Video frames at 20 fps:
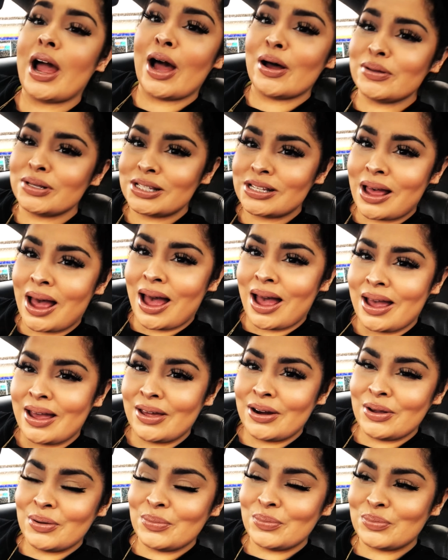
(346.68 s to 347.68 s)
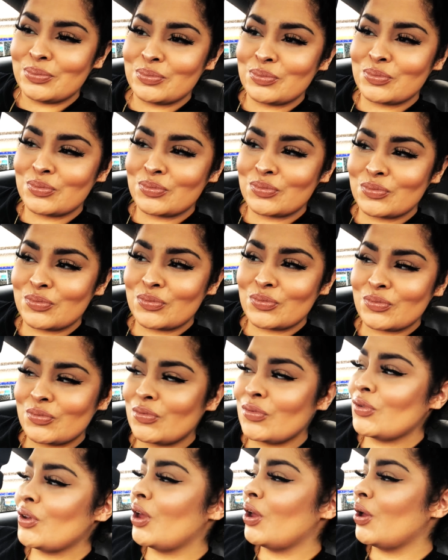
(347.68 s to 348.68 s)
outside,
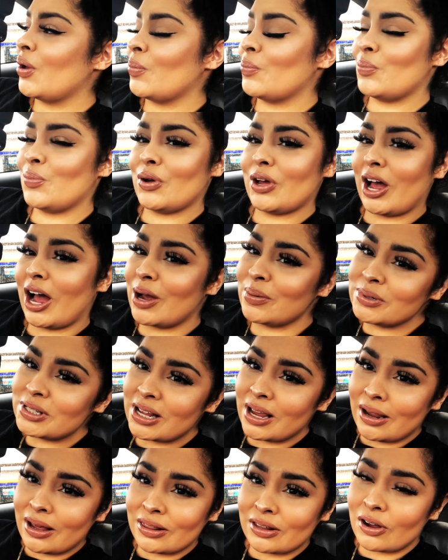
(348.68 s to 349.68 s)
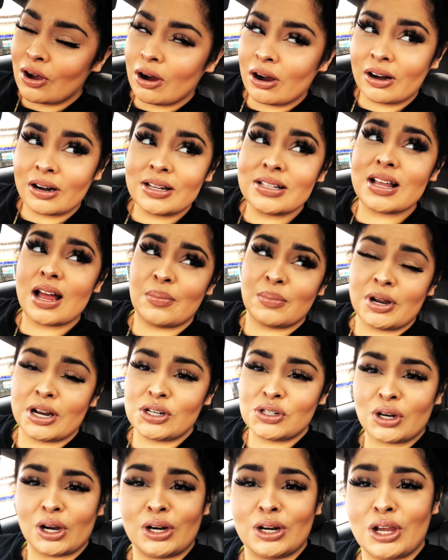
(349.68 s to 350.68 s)
but I'm staying in the car because I'm not
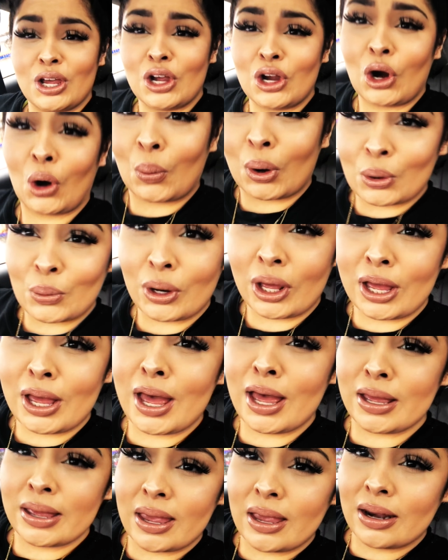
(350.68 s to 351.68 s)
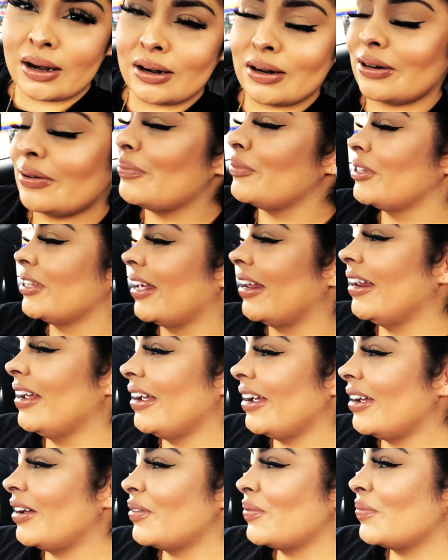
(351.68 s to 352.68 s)
trying to get corona again. I'm just kidding. Come